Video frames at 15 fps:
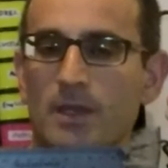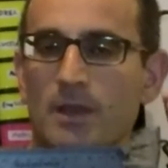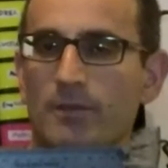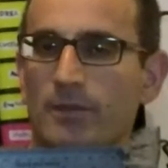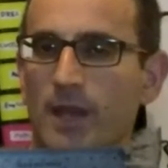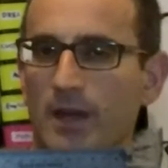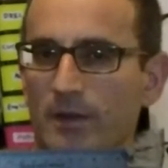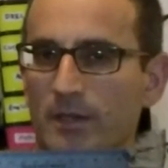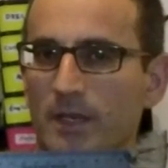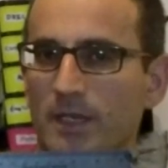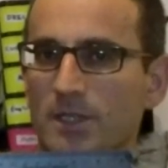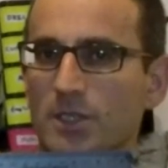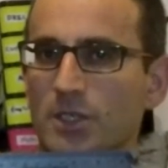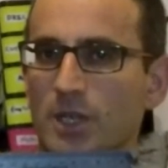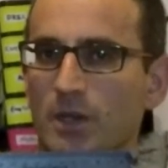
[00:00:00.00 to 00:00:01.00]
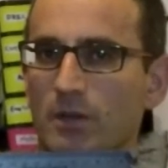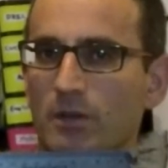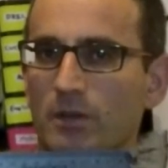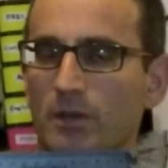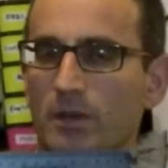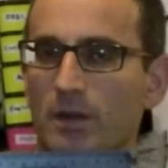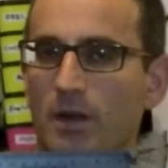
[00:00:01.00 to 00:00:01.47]
Flatter decks in
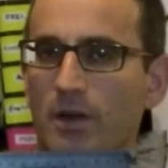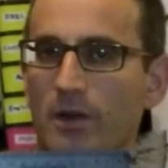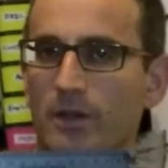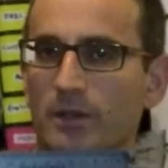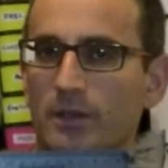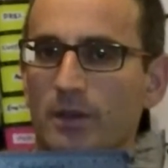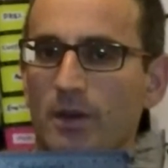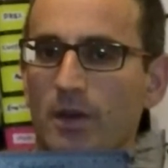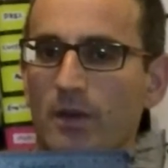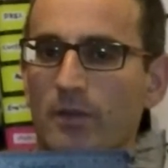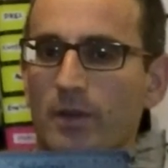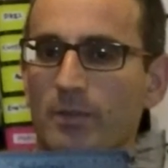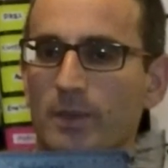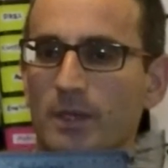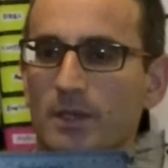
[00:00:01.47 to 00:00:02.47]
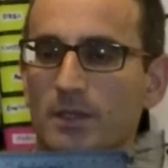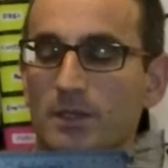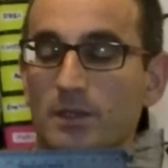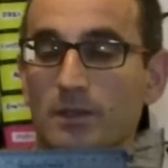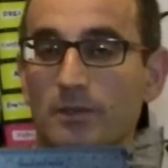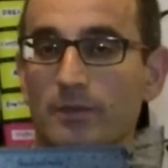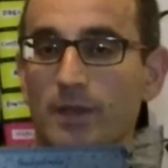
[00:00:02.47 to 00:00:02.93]
general are harder to carve on because
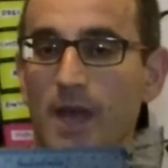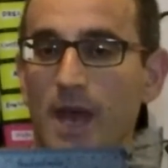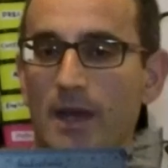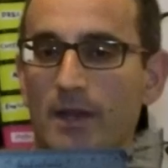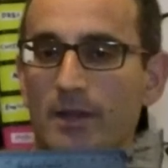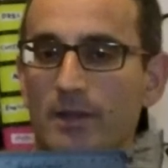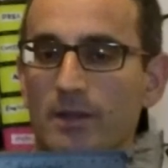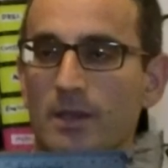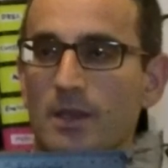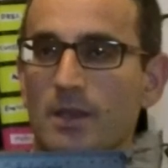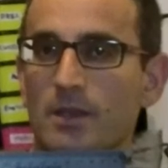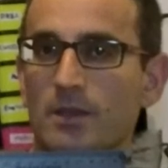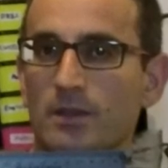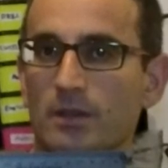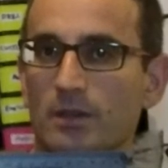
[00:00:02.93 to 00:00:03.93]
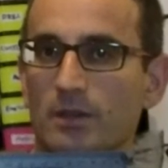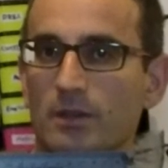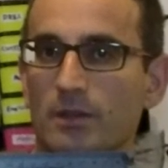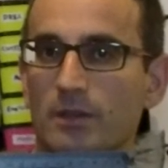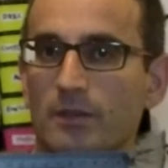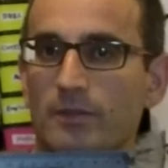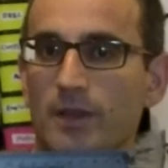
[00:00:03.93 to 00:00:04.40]
they're flat, and
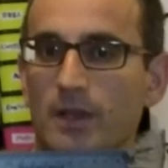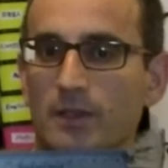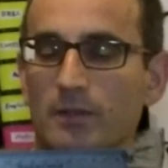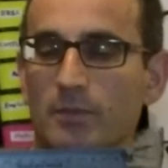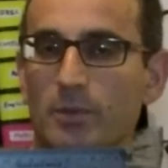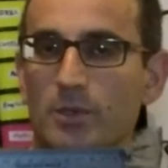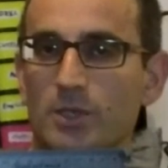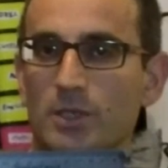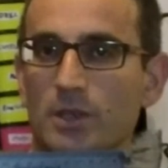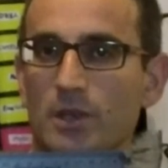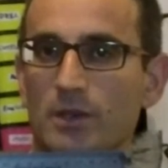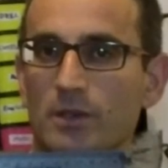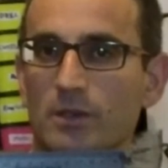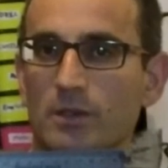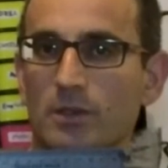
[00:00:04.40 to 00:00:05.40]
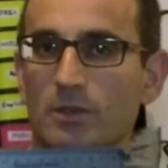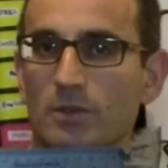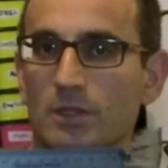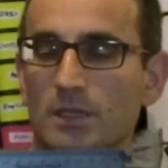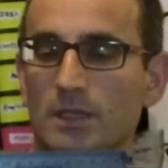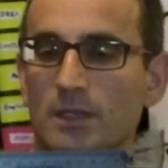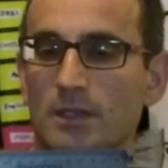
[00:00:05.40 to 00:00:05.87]
the effect of pushing on your
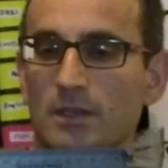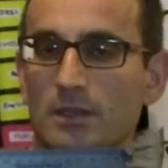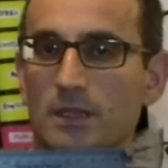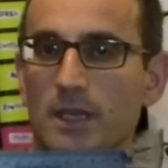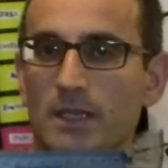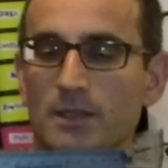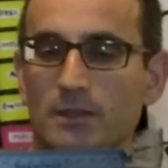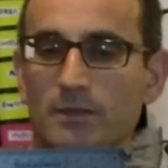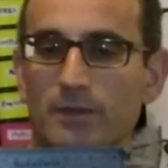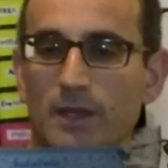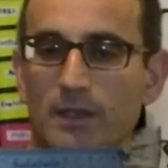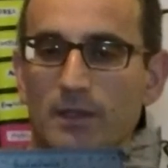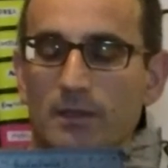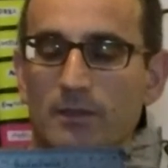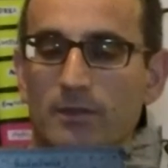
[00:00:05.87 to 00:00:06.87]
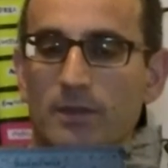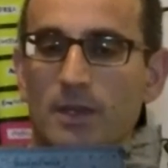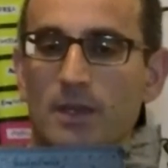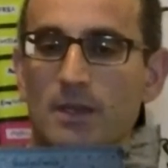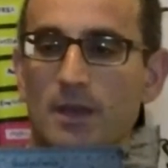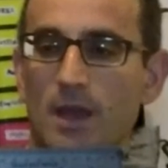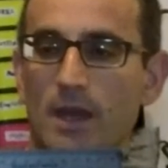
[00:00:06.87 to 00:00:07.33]
toes and heel is less effective
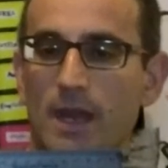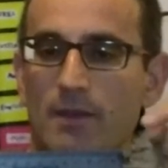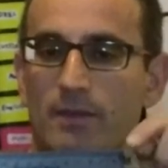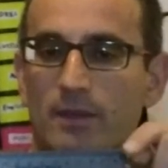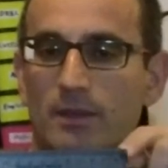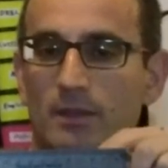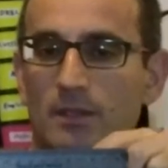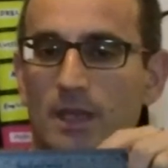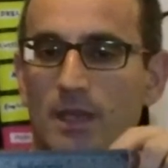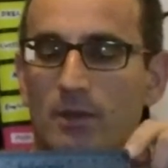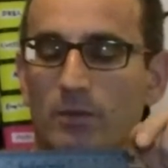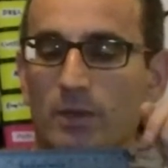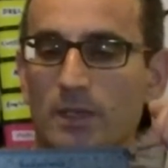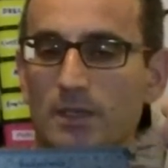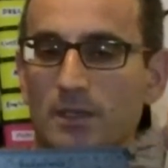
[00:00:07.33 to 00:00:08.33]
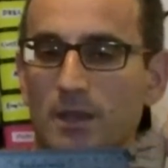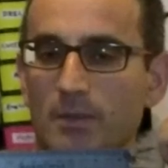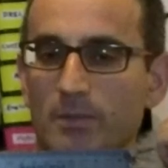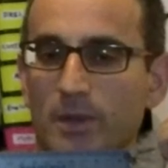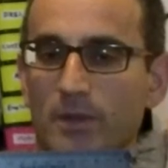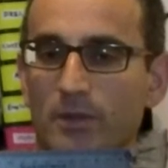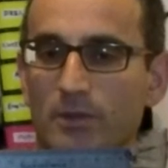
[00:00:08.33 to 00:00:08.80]
not having the deck raised up
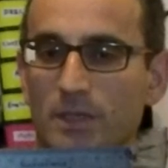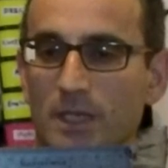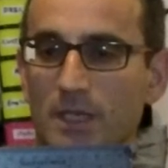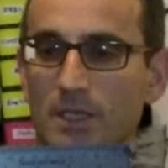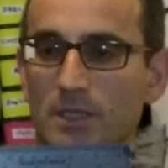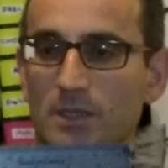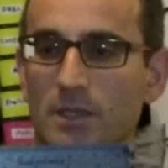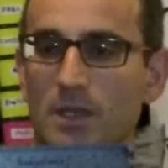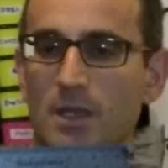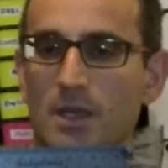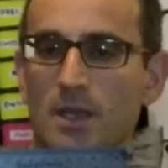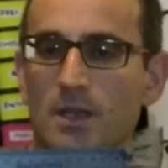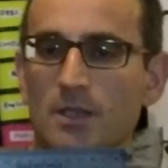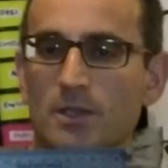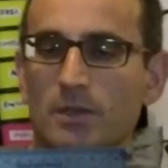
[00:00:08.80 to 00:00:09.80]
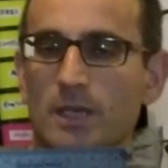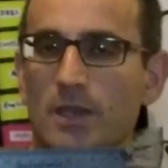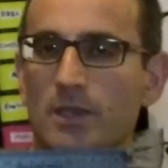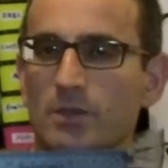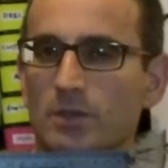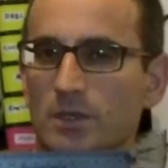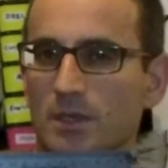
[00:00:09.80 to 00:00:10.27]
on those edges. So again,
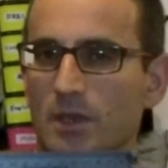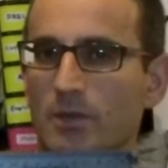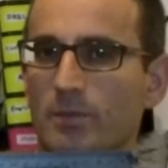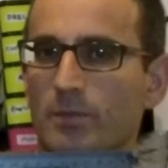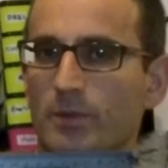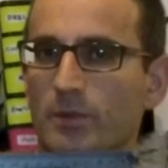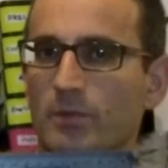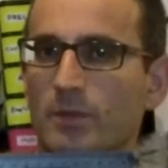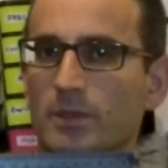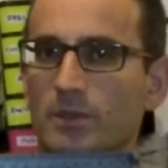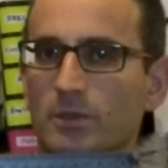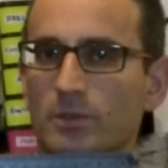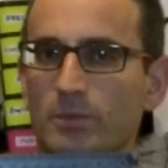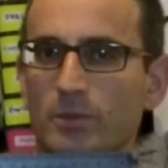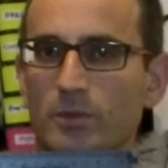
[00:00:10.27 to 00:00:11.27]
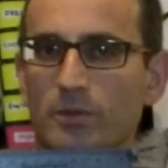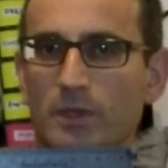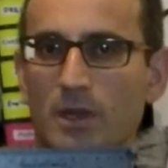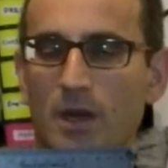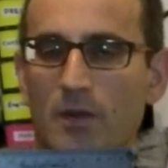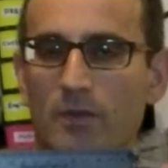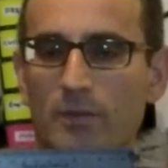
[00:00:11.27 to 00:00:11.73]
this was another improvement to improve the
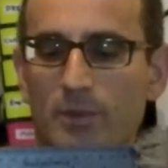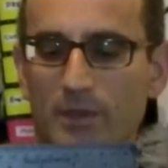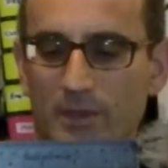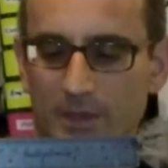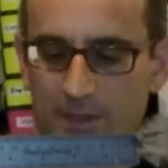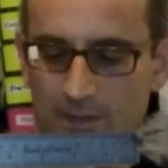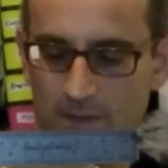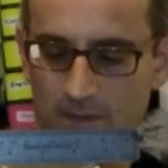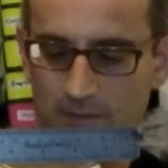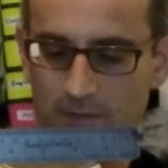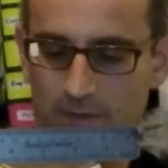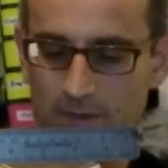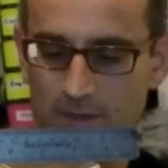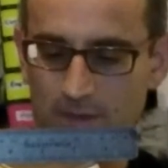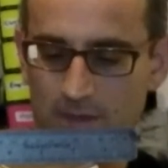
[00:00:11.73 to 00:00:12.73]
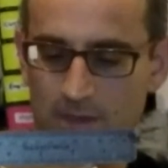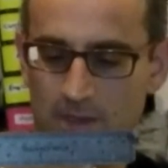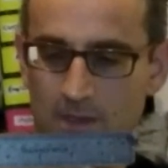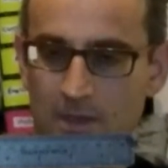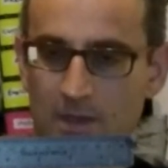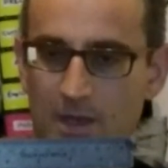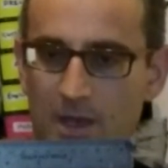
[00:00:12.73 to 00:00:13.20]
carvability of the
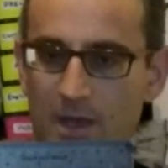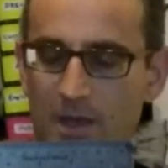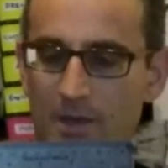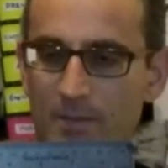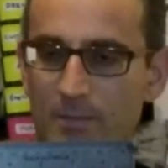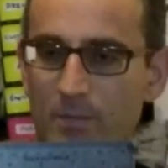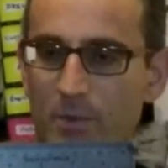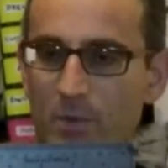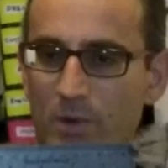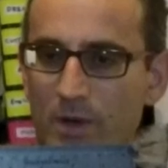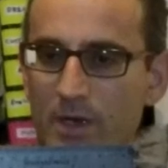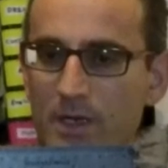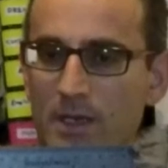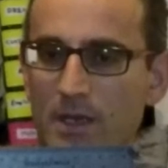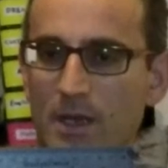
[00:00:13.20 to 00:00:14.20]
board.